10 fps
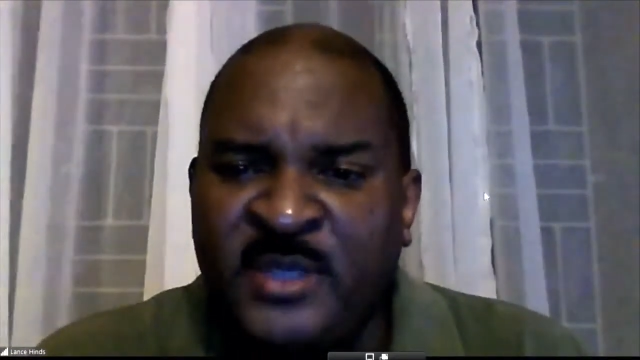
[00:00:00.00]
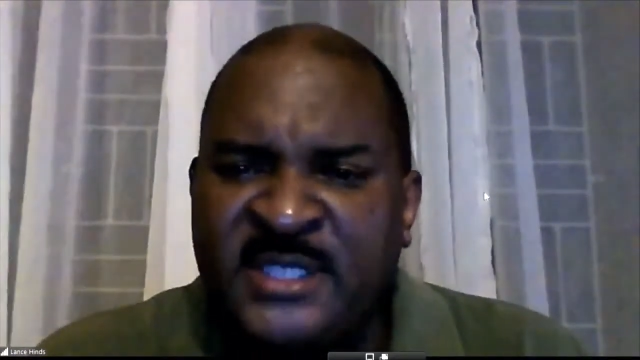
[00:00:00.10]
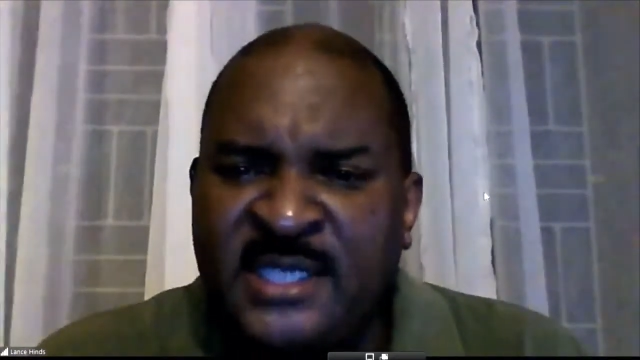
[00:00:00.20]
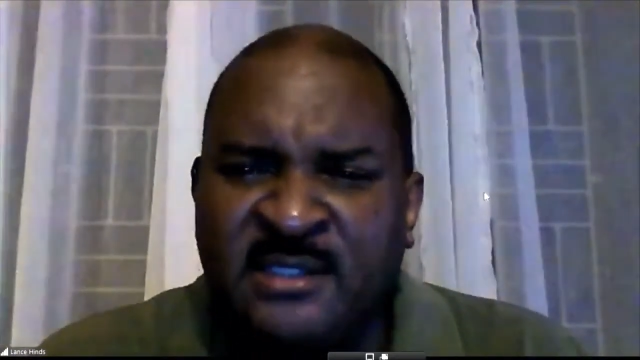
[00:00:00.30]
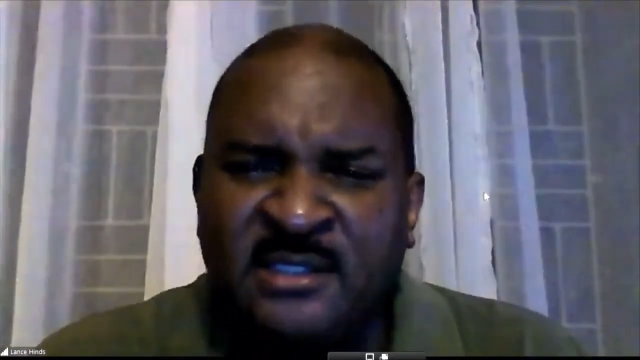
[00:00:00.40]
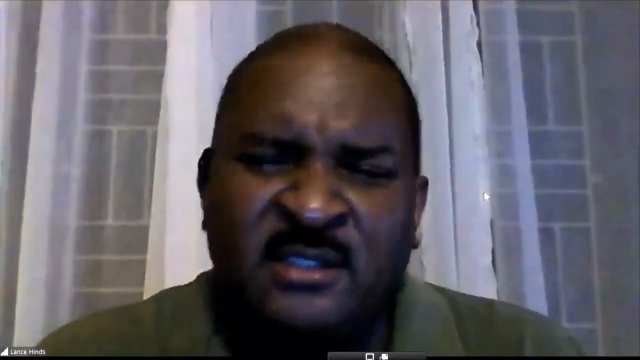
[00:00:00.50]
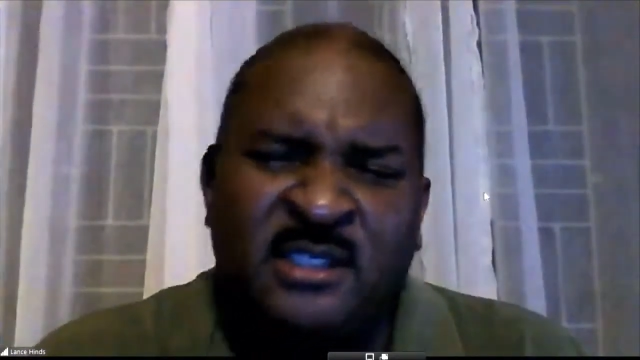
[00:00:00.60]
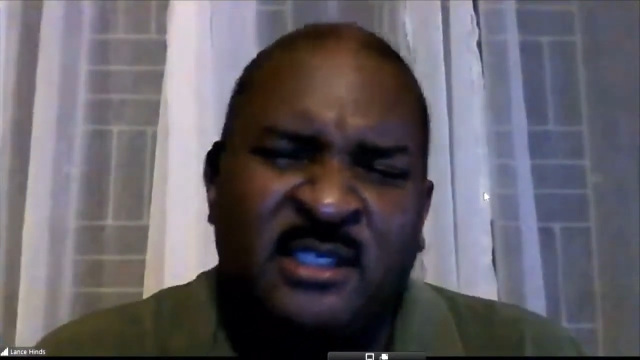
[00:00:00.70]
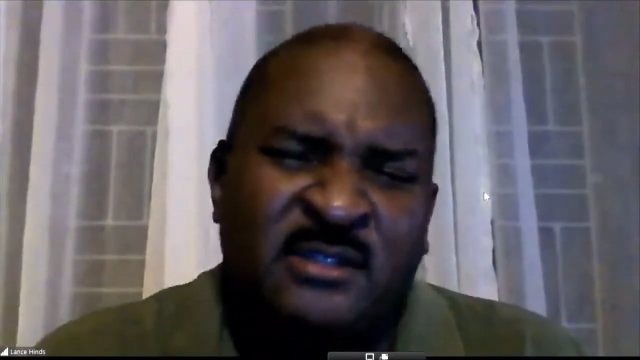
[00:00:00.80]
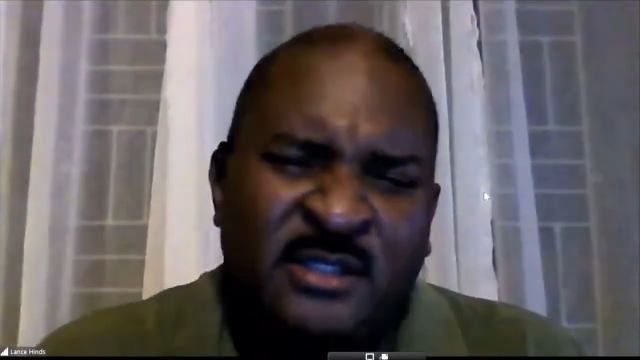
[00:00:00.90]

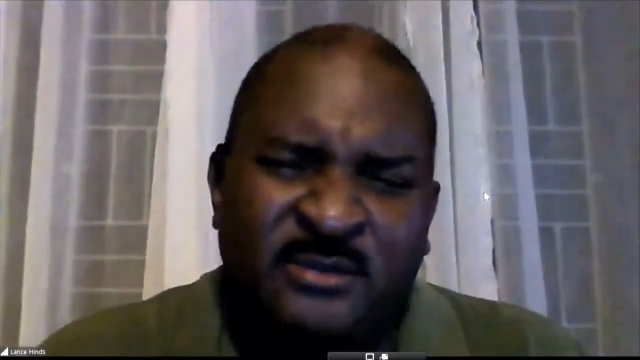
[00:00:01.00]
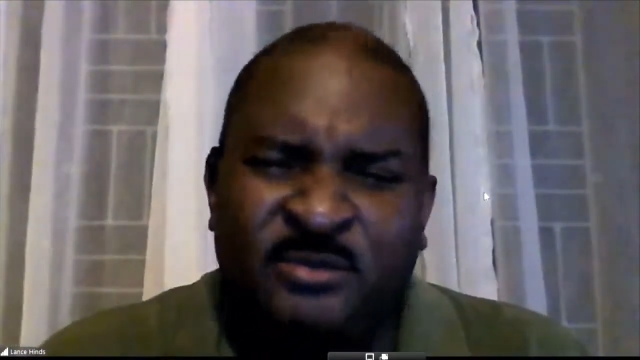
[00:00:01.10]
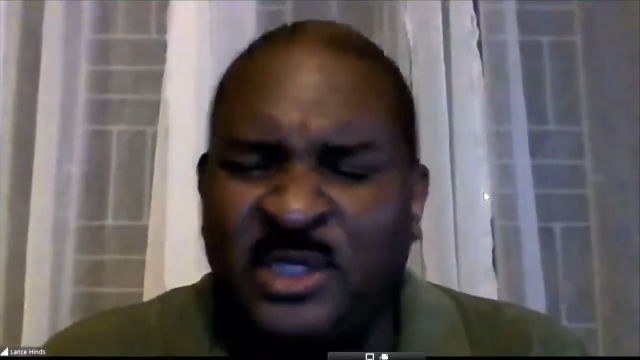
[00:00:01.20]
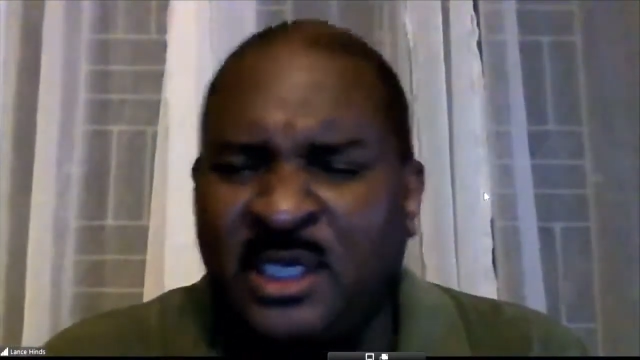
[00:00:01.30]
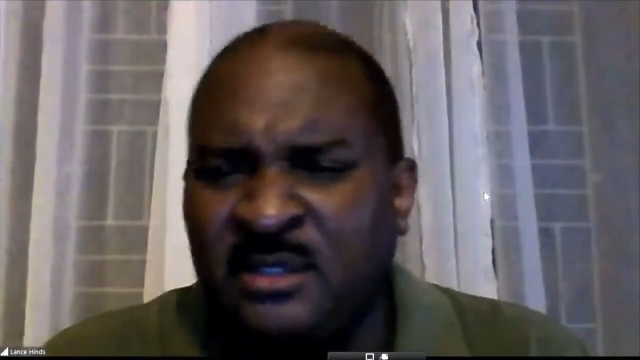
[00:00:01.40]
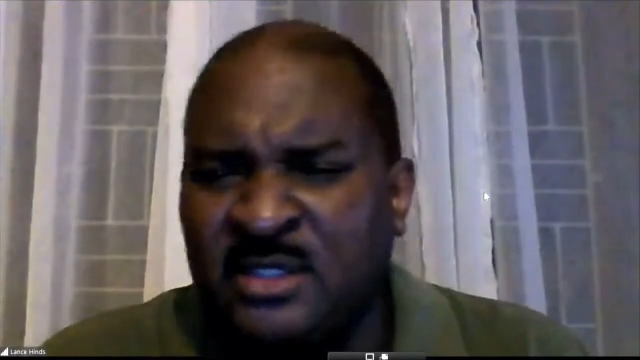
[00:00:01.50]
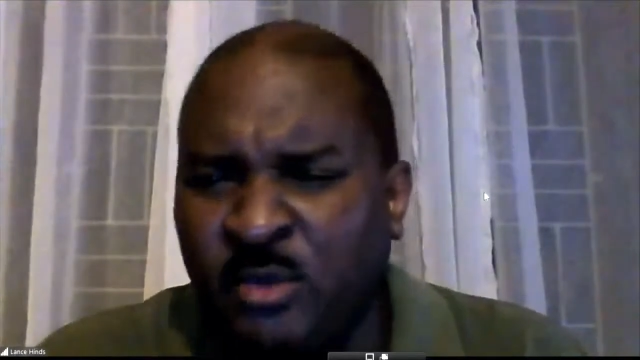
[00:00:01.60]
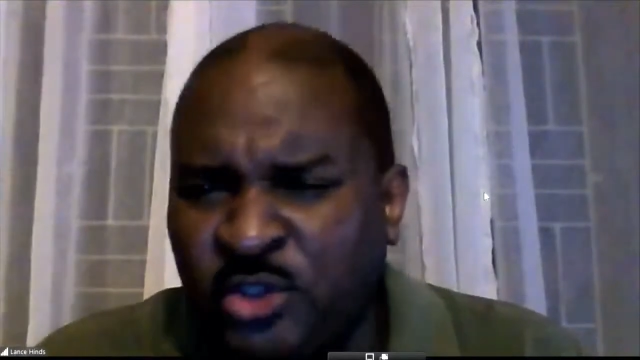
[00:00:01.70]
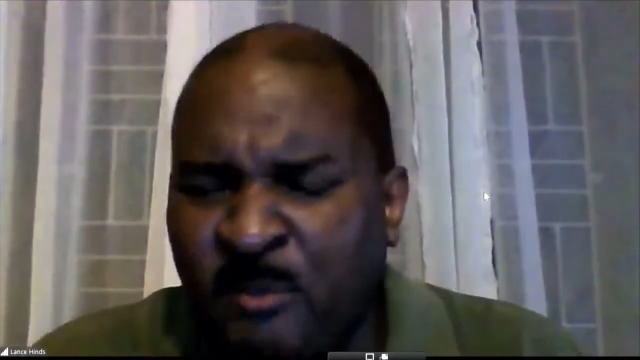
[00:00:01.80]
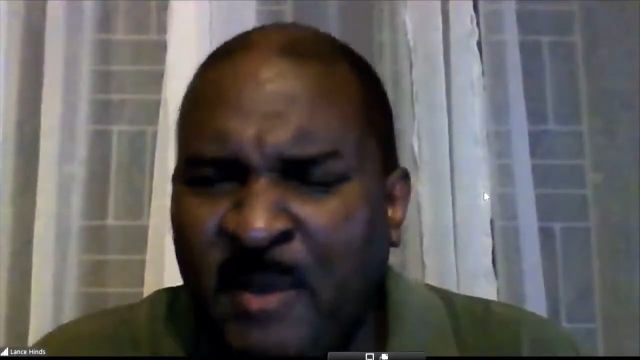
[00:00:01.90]
sector,
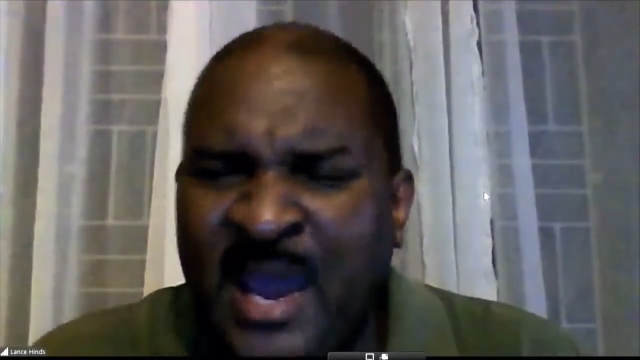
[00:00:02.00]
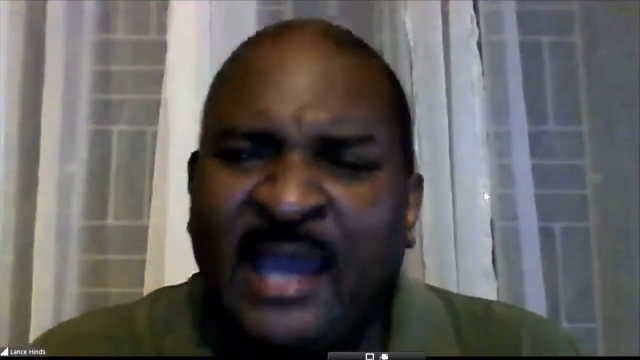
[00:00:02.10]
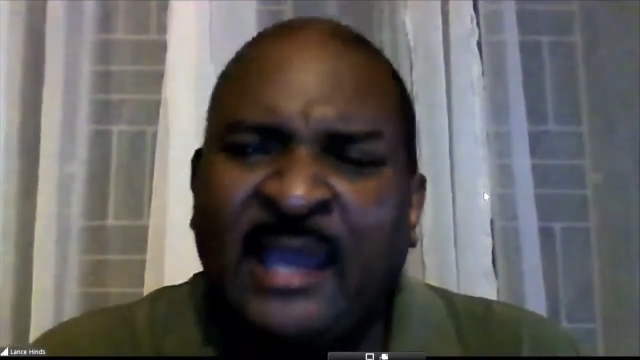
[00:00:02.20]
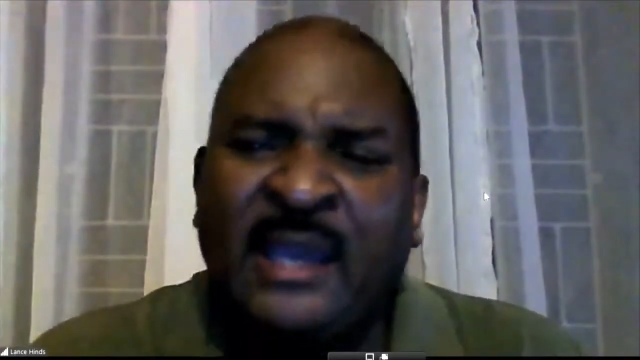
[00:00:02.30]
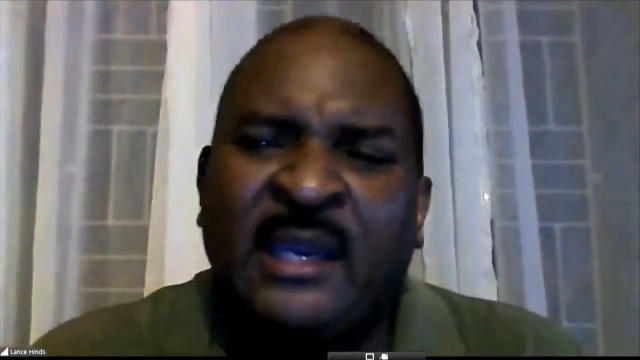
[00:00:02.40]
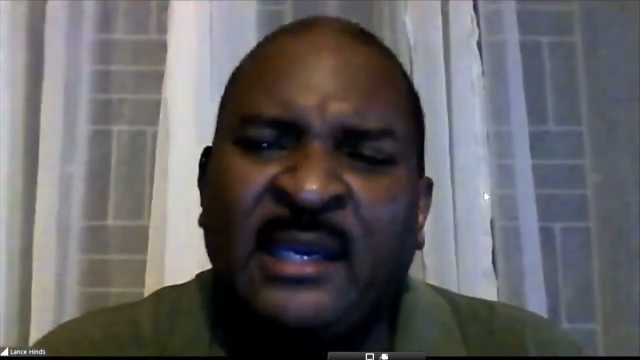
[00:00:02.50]
Scotiabank